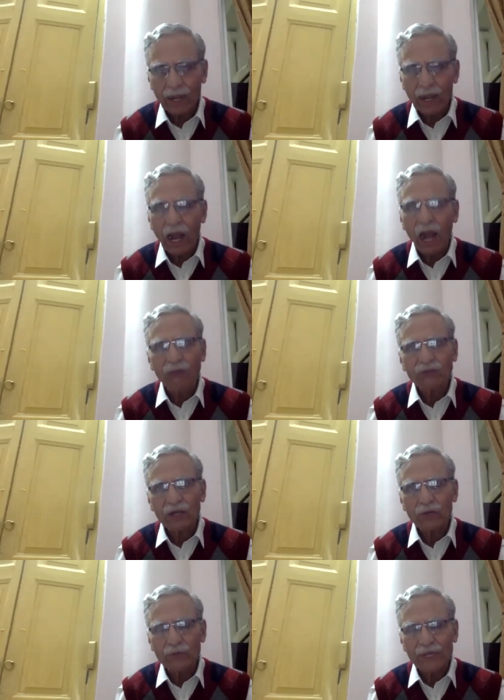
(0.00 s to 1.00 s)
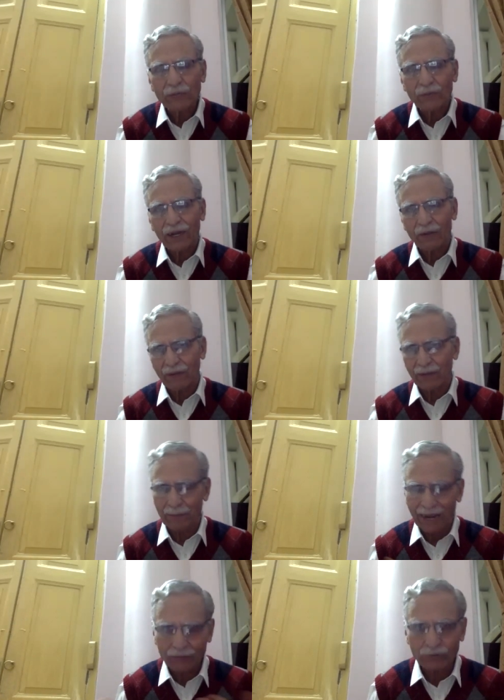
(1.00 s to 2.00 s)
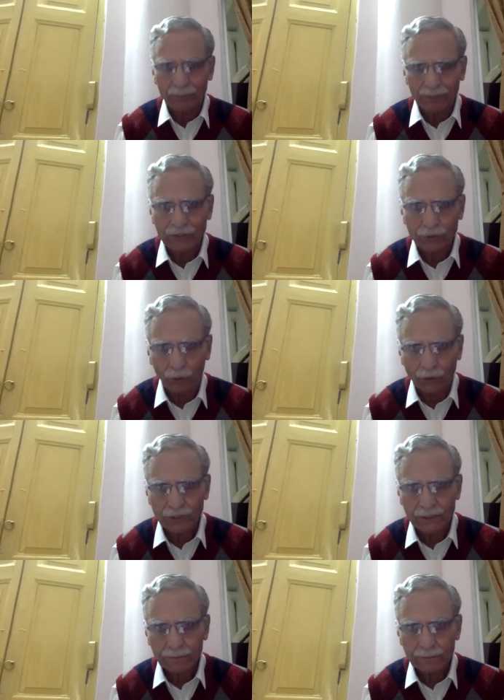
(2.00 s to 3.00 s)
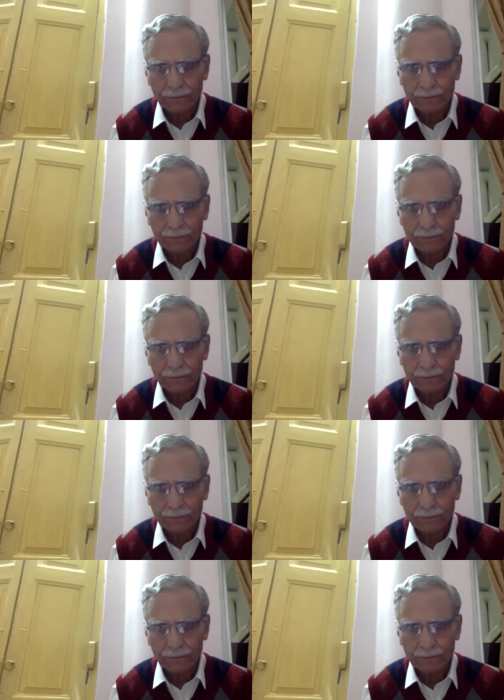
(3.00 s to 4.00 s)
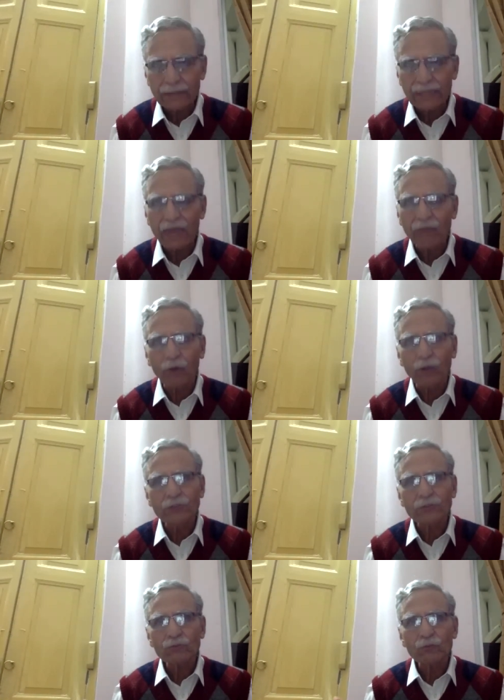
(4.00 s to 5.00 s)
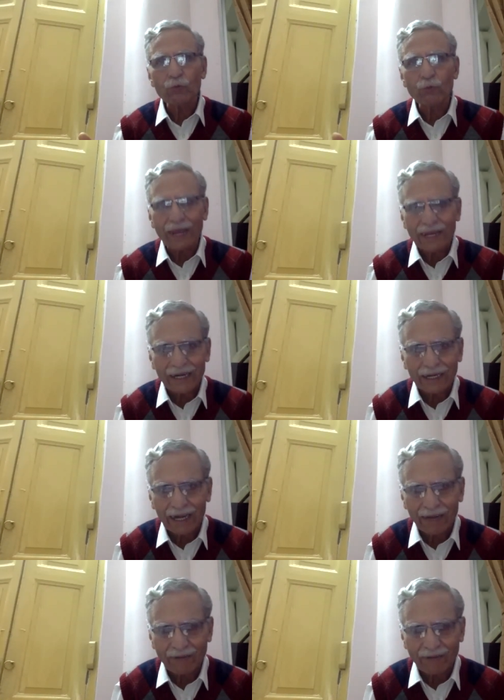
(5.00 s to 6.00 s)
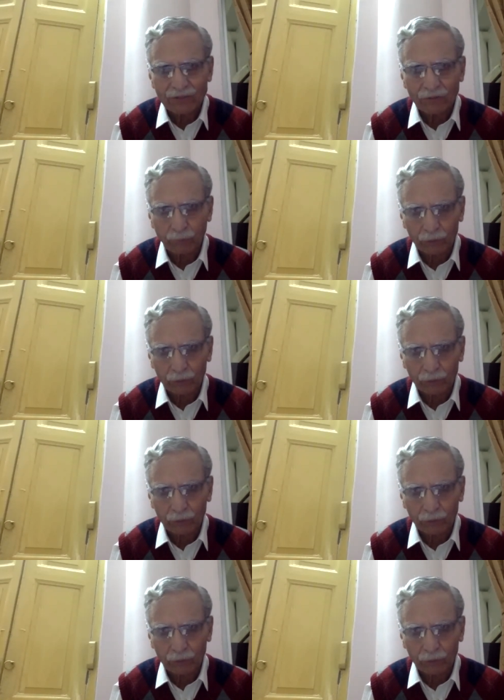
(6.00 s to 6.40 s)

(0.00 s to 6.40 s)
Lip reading: after a week, when I went back to the bridge course, there was very little evidence of